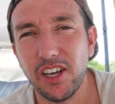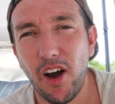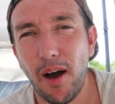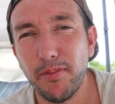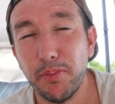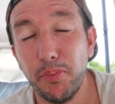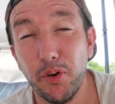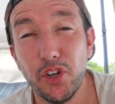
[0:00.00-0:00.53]

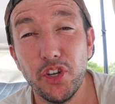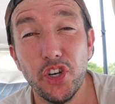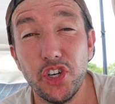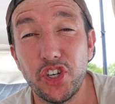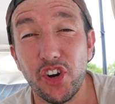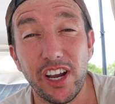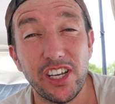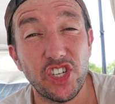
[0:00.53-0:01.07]
time to put a new
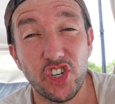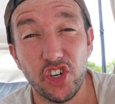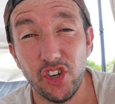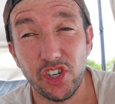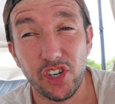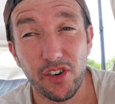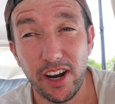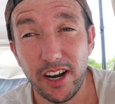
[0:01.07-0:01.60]

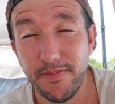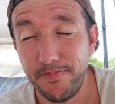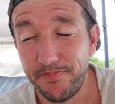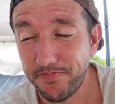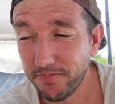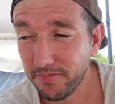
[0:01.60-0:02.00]
transducer in,